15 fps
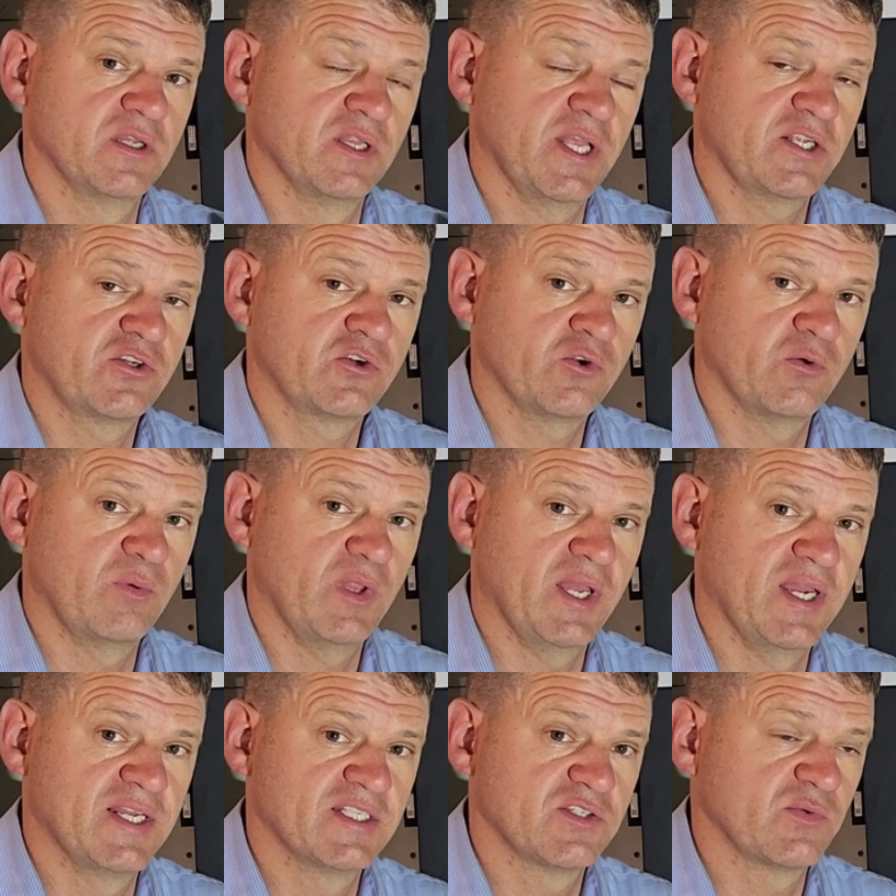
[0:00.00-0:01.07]
electrical
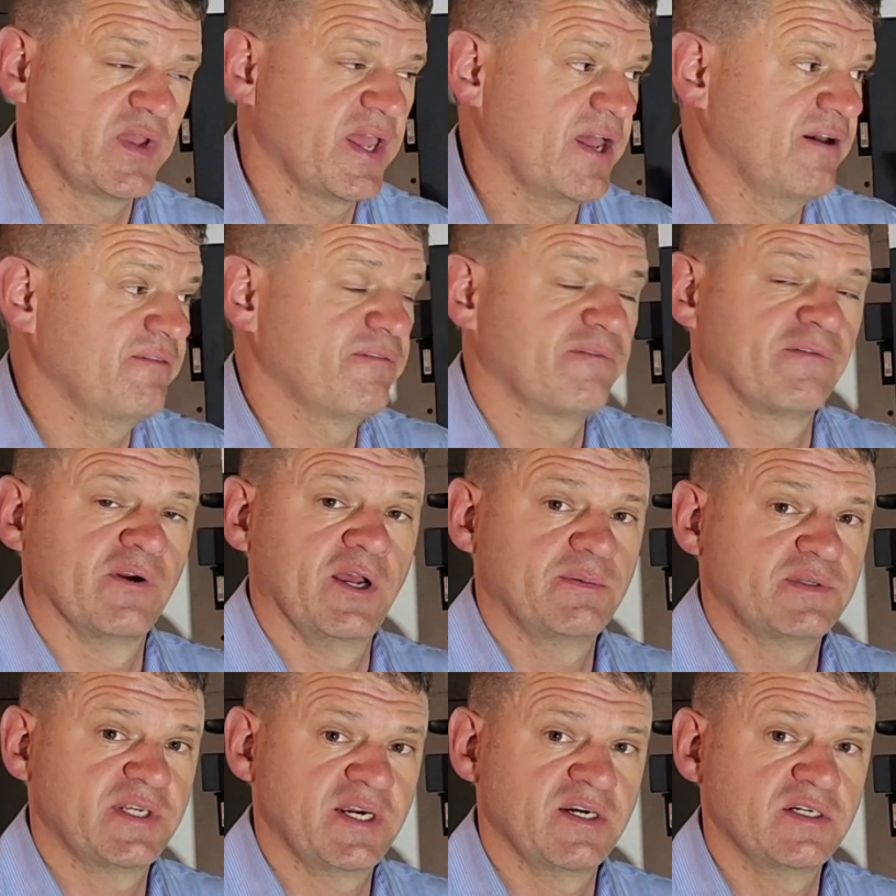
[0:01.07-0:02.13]
appliance we have for
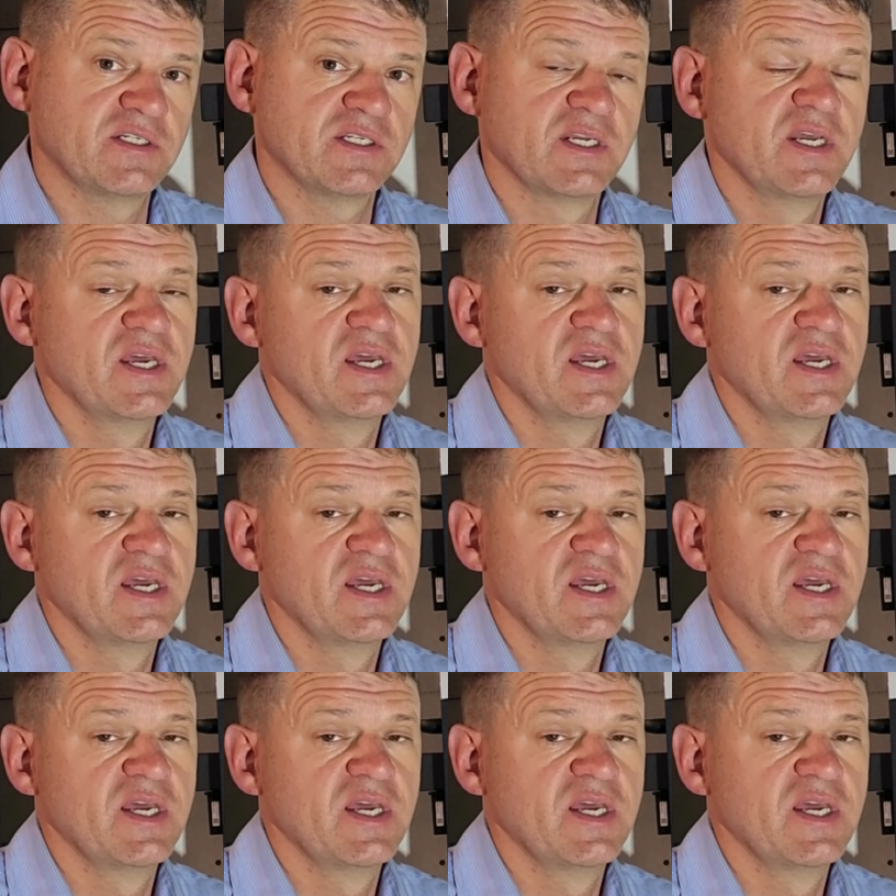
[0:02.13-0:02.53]
upstairs